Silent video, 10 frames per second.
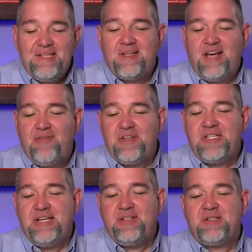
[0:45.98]

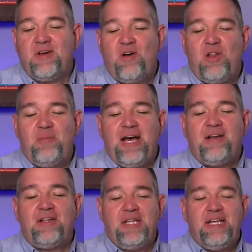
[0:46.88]
conversation is all
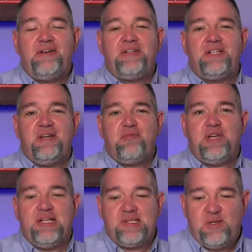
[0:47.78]
about leadership
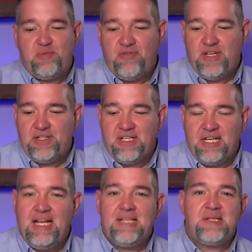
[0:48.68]
and supervision.
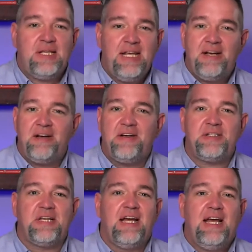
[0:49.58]
And as
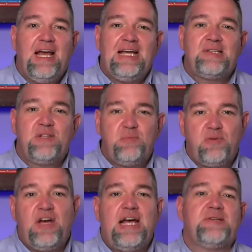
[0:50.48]
leaders, as
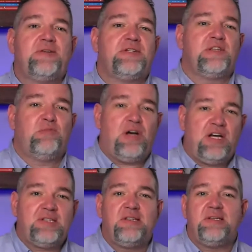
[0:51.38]
supervisors, as
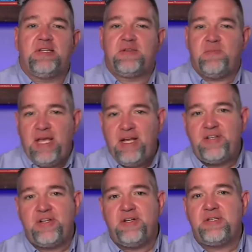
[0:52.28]
bosses, as
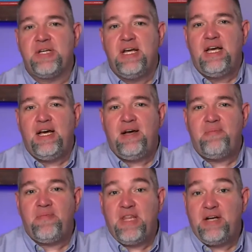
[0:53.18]
managers,
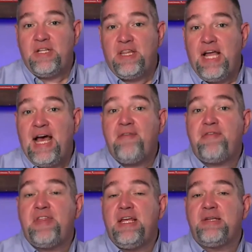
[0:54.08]
there's a lot of
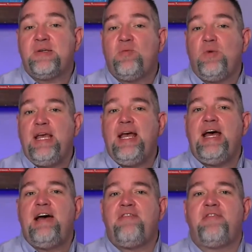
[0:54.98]
things that we
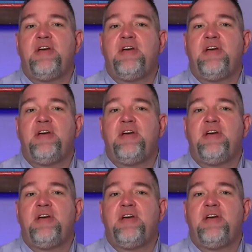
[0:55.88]
have